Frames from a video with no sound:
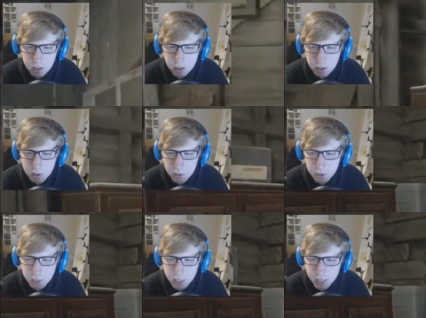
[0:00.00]

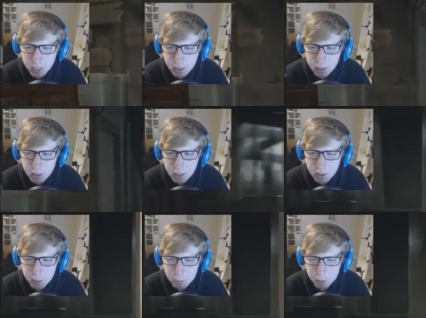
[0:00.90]
Okay.
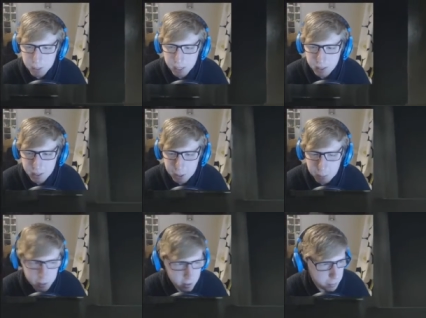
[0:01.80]
They're probably gonna see
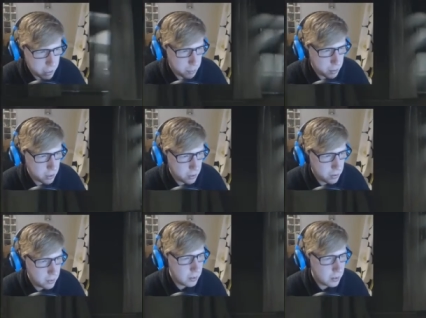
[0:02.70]
me sometime soon.